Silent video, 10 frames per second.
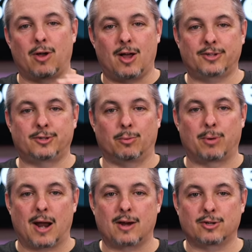Also,
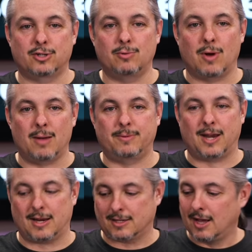prior to
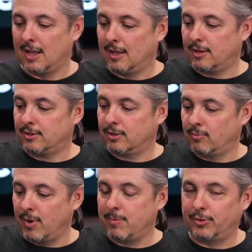update,
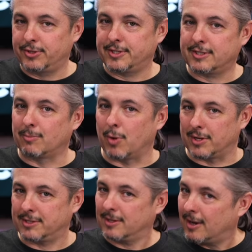reboot the system
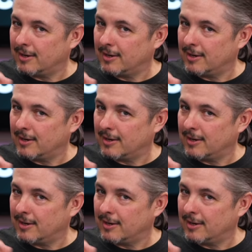once.